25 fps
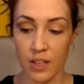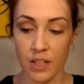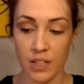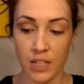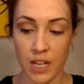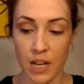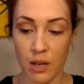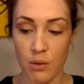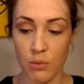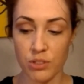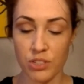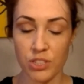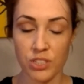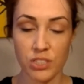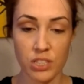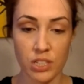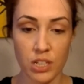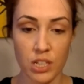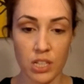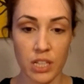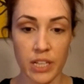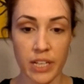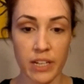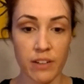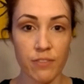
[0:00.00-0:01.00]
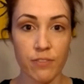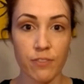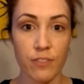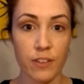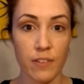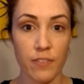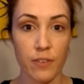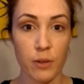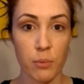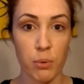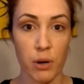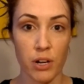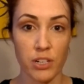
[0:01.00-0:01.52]
Now with just a clean
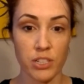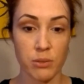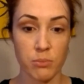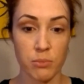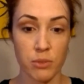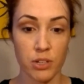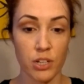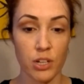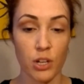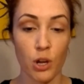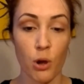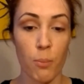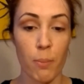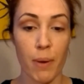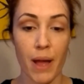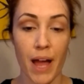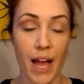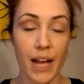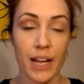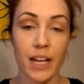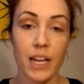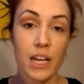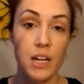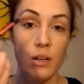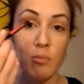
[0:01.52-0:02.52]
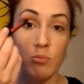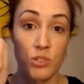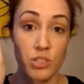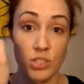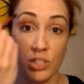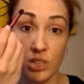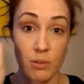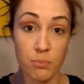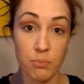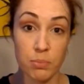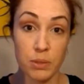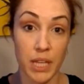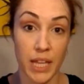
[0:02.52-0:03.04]
fluffy brush, I'm going to go back and I'm just
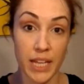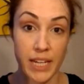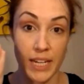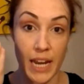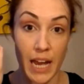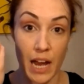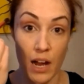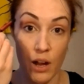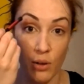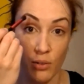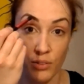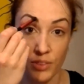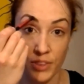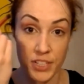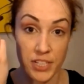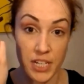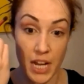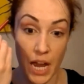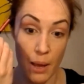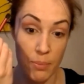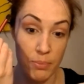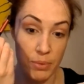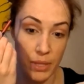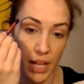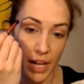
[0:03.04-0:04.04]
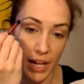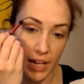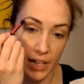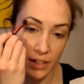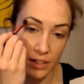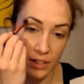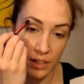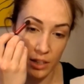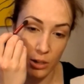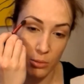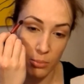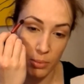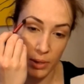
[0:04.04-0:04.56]
going to blend out the top line a
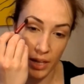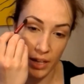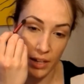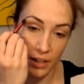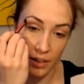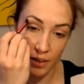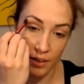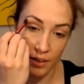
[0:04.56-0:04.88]
little bit.